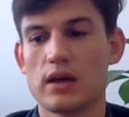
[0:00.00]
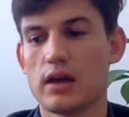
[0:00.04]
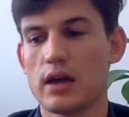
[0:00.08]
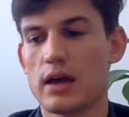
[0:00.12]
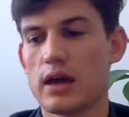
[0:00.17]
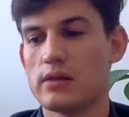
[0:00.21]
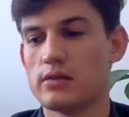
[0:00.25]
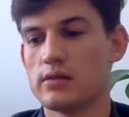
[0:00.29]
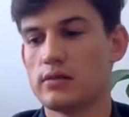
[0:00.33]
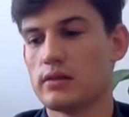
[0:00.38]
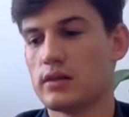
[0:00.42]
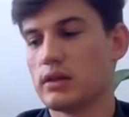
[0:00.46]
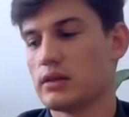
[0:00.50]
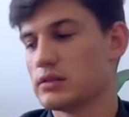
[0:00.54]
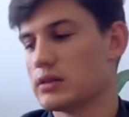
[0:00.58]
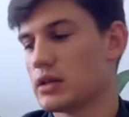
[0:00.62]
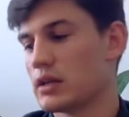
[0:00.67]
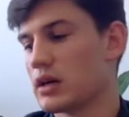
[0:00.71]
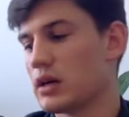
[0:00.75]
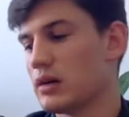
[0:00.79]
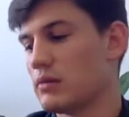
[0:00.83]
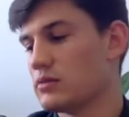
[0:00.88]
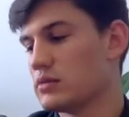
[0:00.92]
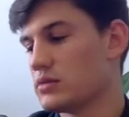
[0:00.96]
And the things
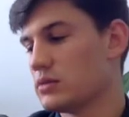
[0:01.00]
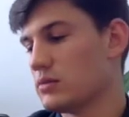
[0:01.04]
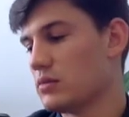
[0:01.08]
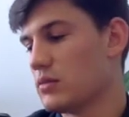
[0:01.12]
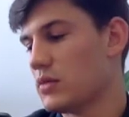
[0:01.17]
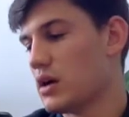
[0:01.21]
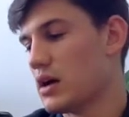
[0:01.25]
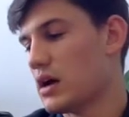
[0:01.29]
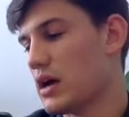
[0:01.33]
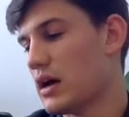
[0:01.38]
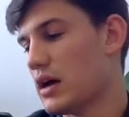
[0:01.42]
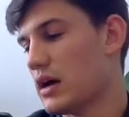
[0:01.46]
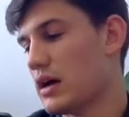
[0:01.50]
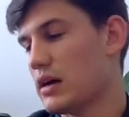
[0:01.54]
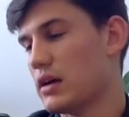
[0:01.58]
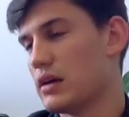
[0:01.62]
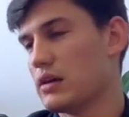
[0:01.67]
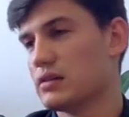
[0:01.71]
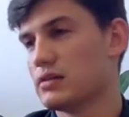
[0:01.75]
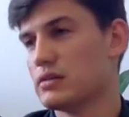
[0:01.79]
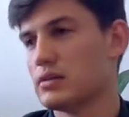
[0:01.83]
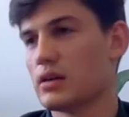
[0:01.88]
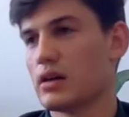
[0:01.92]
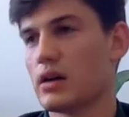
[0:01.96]
that come to
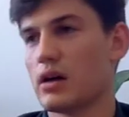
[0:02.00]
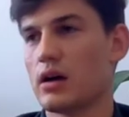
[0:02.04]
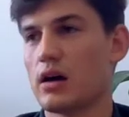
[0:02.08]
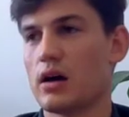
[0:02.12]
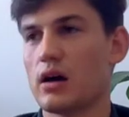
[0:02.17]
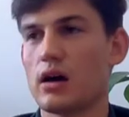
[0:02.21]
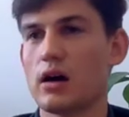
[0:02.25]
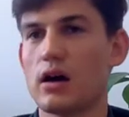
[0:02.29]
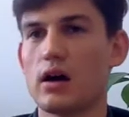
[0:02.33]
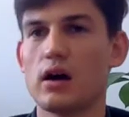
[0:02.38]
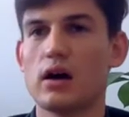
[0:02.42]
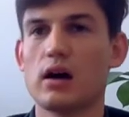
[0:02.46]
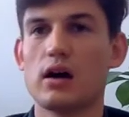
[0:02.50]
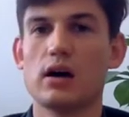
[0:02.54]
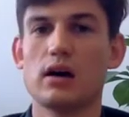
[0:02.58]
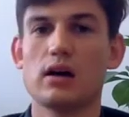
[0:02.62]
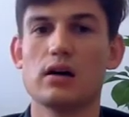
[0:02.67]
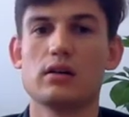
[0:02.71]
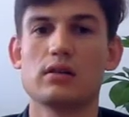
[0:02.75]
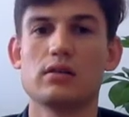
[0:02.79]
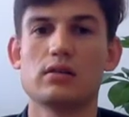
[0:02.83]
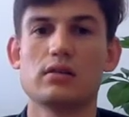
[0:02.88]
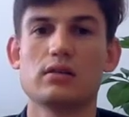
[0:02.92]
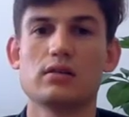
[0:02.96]
mind are
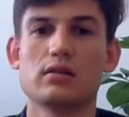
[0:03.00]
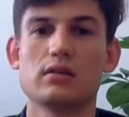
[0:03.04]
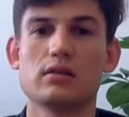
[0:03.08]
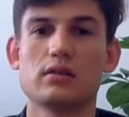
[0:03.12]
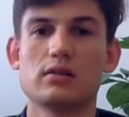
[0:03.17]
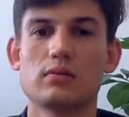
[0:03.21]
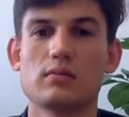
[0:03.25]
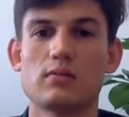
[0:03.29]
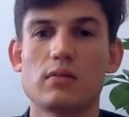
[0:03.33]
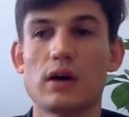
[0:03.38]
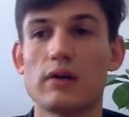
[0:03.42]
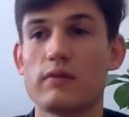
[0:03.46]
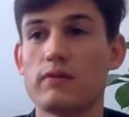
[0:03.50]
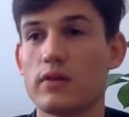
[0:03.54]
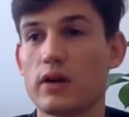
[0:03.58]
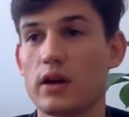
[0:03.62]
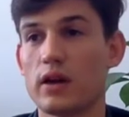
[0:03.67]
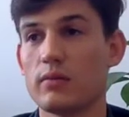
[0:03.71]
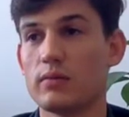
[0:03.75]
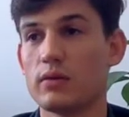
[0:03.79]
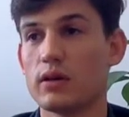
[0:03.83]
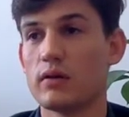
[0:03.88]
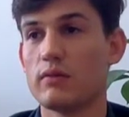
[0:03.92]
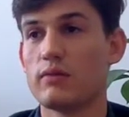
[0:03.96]
my
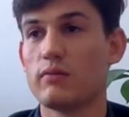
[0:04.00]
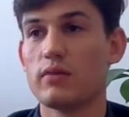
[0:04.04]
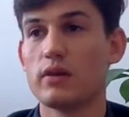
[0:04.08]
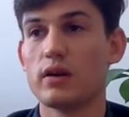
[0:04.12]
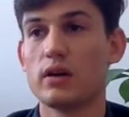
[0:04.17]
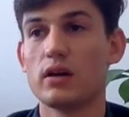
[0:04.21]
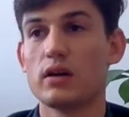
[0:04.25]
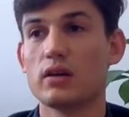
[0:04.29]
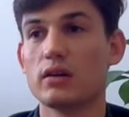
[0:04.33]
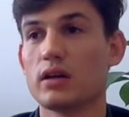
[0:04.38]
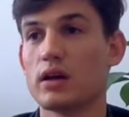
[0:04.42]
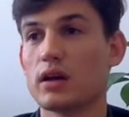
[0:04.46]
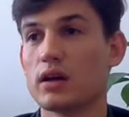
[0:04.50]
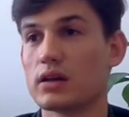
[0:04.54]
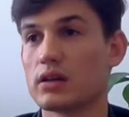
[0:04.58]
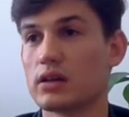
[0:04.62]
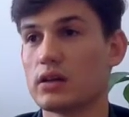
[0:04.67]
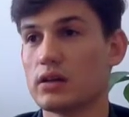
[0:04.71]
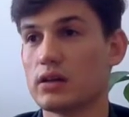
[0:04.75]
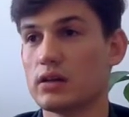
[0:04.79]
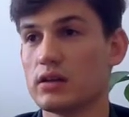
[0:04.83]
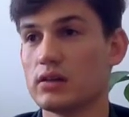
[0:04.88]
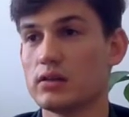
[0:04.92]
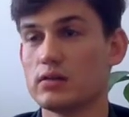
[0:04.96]
family. I'm very
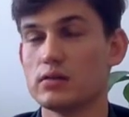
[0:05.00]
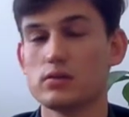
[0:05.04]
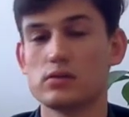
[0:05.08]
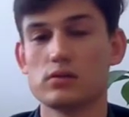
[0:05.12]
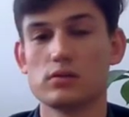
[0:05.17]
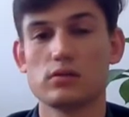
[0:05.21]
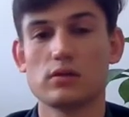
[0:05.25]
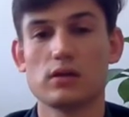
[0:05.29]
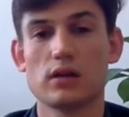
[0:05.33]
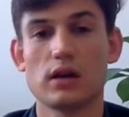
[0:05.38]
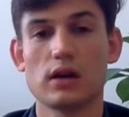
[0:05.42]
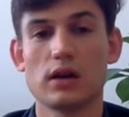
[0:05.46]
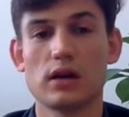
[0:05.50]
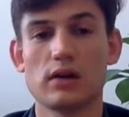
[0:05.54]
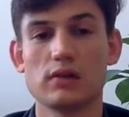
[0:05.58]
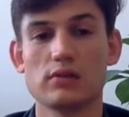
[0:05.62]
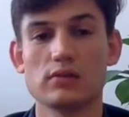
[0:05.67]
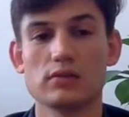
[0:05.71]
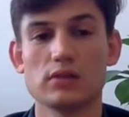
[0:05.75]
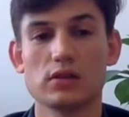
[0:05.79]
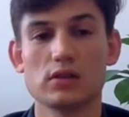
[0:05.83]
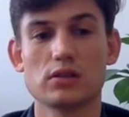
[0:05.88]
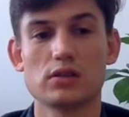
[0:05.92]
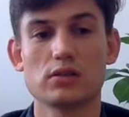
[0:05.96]
lucky to have
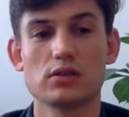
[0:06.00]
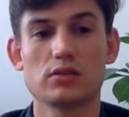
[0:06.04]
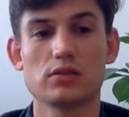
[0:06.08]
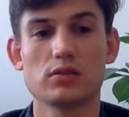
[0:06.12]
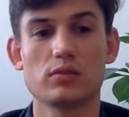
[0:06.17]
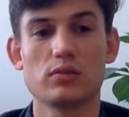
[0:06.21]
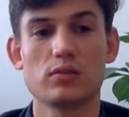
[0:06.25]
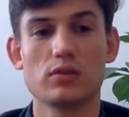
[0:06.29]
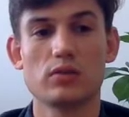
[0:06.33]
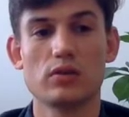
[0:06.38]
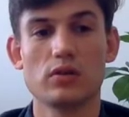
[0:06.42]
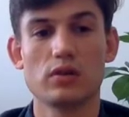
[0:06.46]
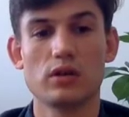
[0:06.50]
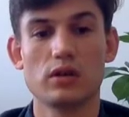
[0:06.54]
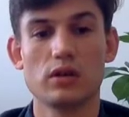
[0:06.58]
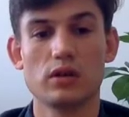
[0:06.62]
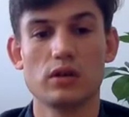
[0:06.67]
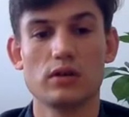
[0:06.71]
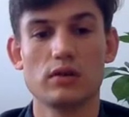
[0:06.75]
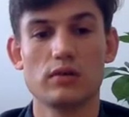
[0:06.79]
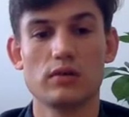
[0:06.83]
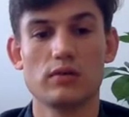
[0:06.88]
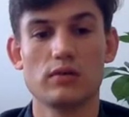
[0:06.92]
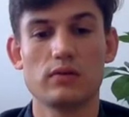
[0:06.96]
such a
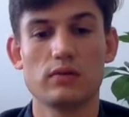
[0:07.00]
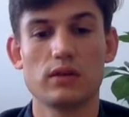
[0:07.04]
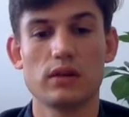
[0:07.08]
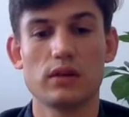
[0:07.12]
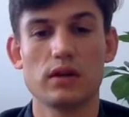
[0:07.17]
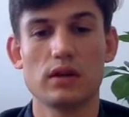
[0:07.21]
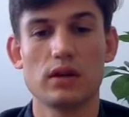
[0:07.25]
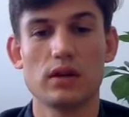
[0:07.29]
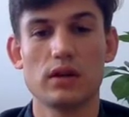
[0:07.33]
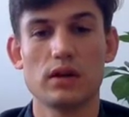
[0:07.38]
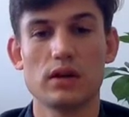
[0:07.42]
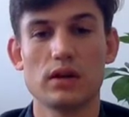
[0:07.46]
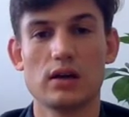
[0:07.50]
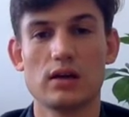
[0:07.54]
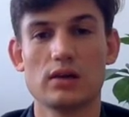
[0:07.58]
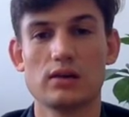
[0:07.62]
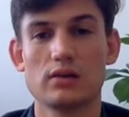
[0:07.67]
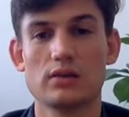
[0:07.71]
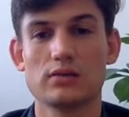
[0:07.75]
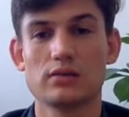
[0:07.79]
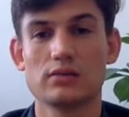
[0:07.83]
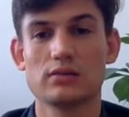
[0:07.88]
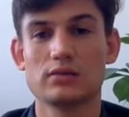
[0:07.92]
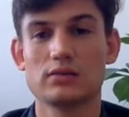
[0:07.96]
supportive
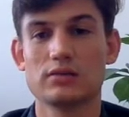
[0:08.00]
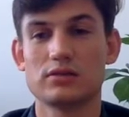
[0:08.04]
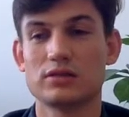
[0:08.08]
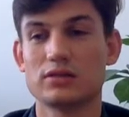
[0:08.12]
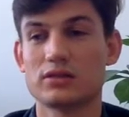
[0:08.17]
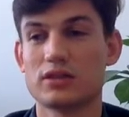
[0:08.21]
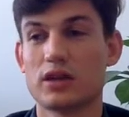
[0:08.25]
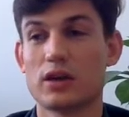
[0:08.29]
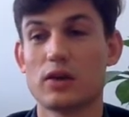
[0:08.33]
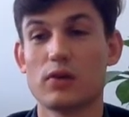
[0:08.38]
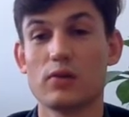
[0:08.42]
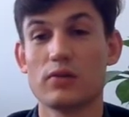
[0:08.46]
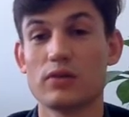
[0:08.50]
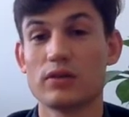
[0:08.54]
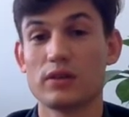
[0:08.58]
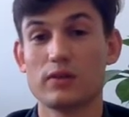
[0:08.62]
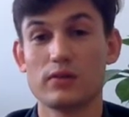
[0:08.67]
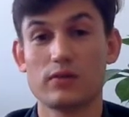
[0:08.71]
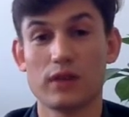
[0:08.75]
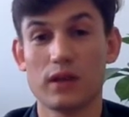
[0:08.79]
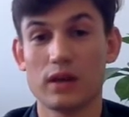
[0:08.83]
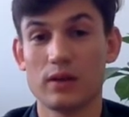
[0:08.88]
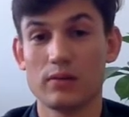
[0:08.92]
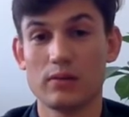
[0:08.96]
and just healthy
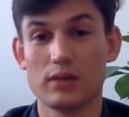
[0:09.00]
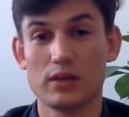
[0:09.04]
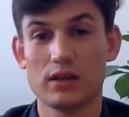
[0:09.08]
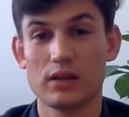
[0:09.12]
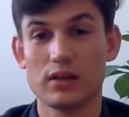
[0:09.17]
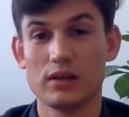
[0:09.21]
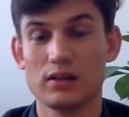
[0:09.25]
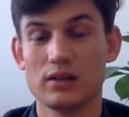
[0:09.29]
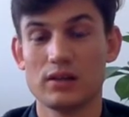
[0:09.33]
family.